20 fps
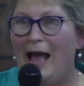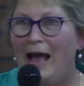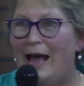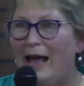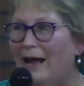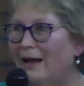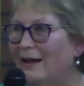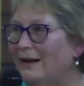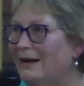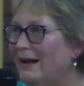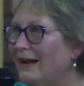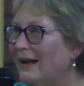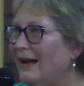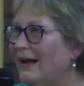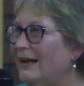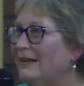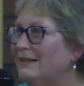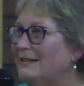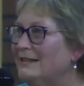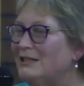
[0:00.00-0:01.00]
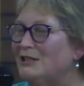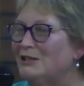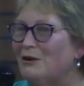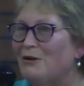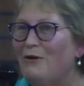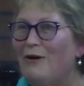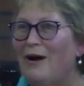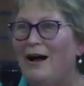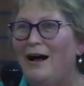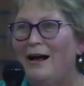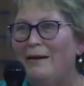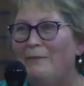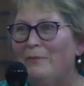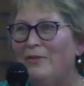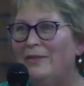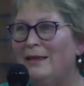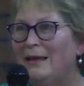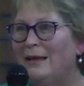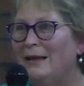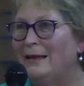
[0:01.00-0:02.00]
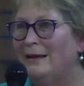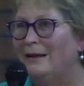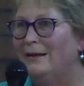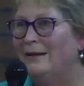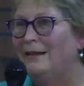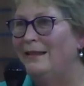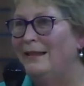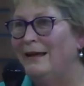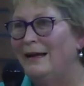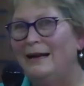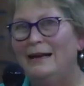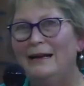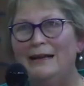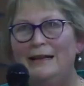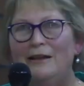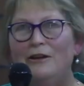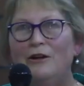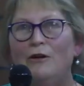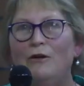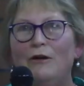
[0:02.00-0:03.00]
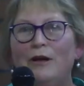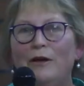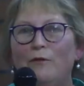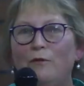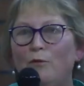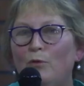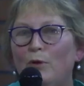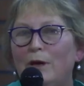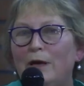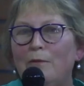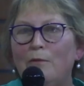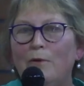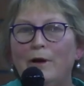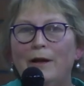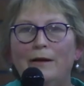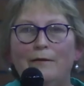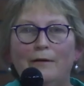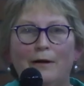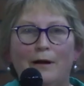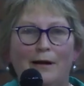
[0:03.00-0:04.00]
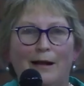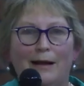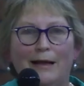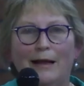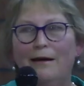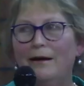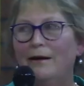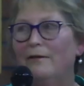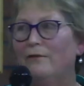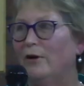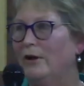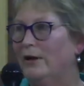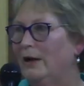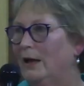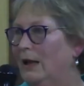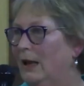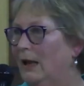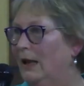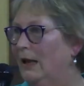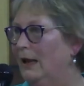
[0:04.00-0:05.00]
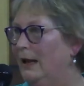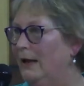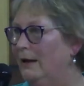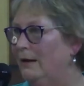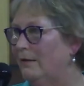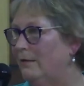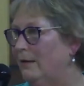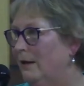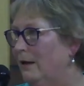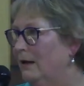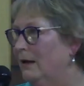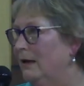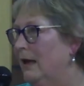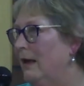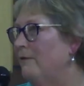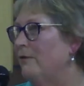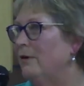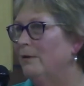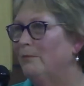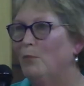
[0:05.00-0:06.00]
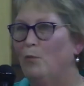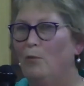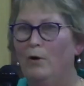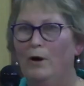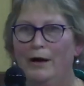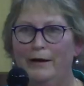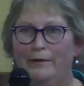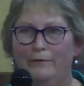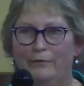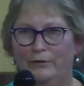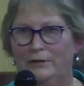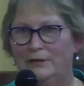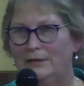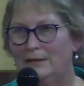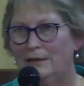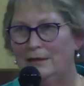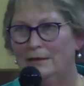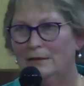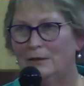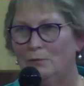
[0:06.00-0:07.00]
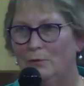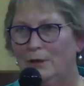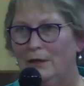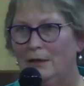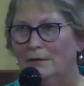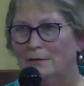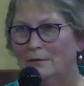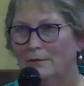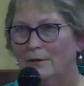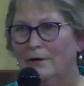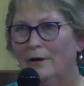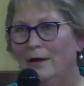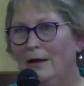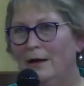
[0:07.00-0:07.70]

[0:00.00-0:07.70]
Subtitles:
And so I'm thinking that, you know, if we went kind of on a Lent thing, gave up wine for 6 weeks, or,